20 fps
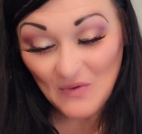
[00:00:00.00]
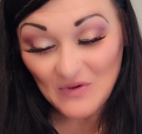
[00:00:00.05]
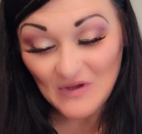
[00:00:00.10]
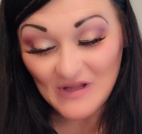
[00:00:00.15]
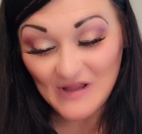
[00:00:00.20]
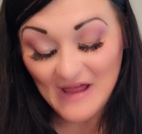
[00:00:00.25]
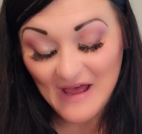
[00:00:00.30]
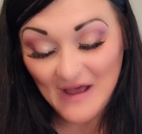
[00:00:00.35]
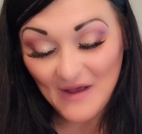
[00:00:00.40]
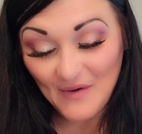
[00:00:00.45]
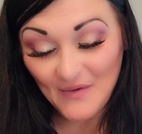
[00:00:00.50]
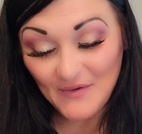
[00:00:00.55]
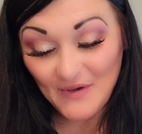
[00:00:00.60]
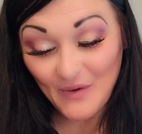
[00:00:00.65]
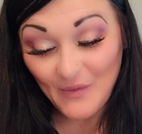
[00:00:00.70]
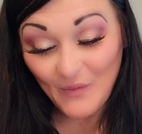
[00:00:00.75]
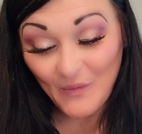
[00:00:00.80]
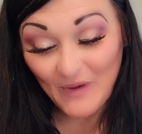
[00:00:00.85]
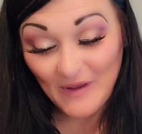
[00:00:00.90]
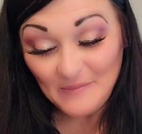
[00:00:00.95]
Cloud
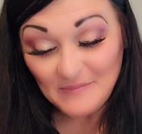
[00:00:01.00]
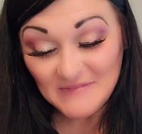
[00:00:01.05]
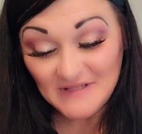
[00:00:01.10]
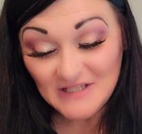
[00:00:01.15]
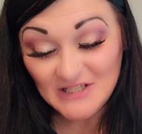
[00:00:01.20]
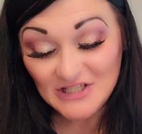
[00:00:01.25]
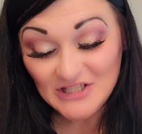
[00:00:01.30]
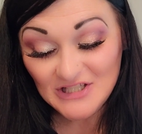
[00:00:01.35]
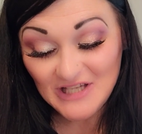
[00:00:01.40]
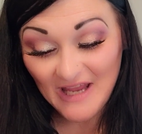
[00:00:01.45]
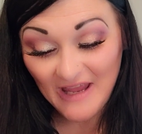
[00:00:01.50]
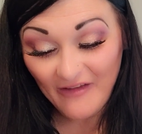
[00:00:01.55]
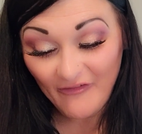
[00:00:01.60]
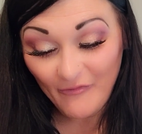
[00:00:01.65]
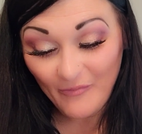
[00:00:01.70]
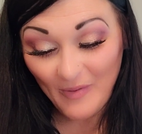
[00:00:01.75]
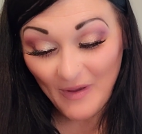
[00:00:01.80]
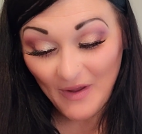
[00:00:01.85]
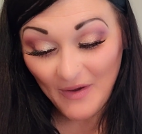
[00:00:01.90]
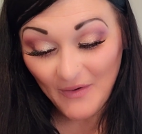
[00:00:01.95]
Whipped
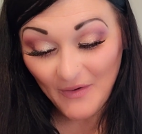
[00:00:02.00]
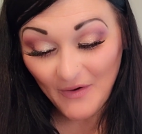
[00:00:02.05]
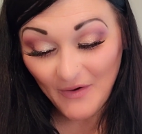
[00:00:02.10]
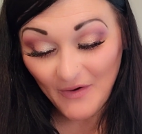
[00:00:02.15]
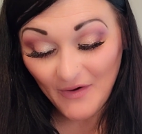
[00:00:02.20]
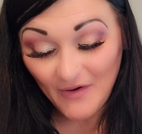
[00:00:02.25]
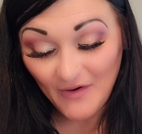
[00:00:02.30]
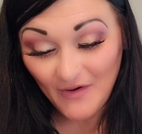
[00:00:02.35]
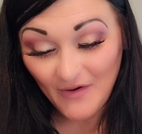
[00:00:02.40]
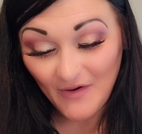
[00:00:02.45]
Shave Butter.